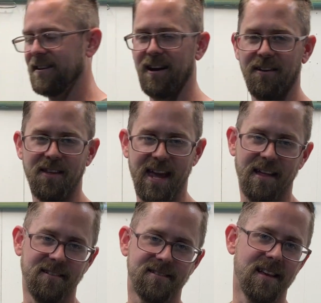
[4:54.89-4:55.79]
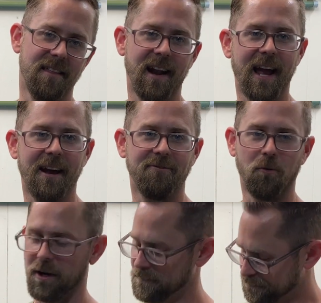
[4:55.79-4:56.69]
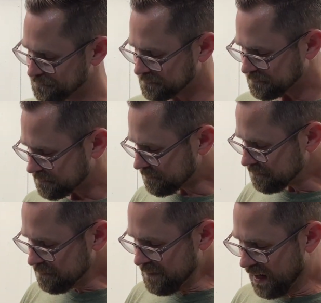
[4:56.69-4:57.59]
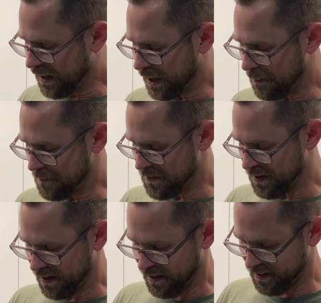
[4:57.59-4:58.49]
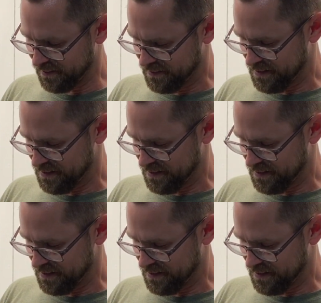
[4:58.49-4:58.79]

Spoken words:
the Allen set that I have for it. The